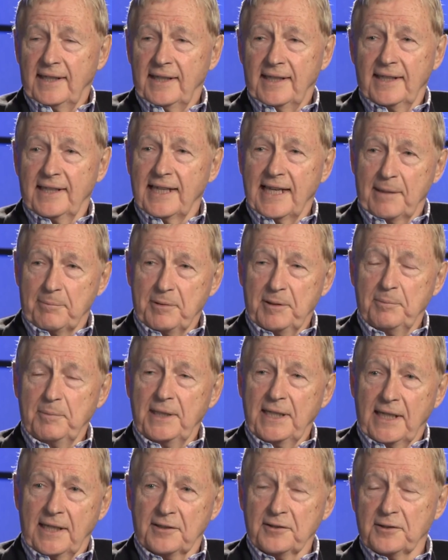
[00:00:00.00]
It happened
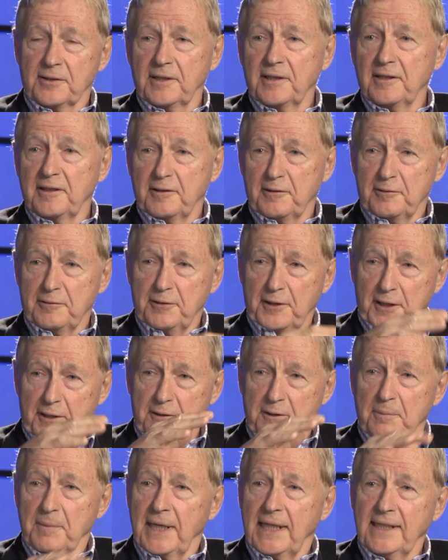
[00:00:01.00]
because
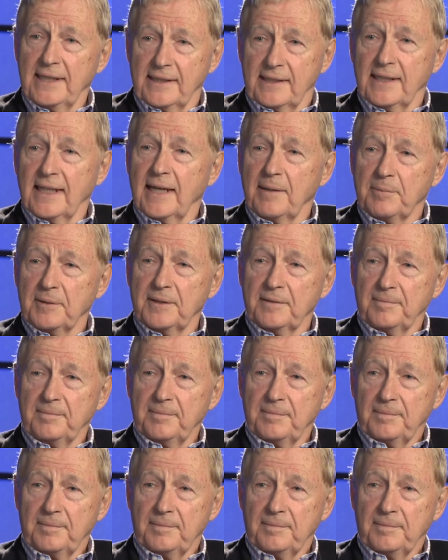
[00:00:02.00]
Father made it happen.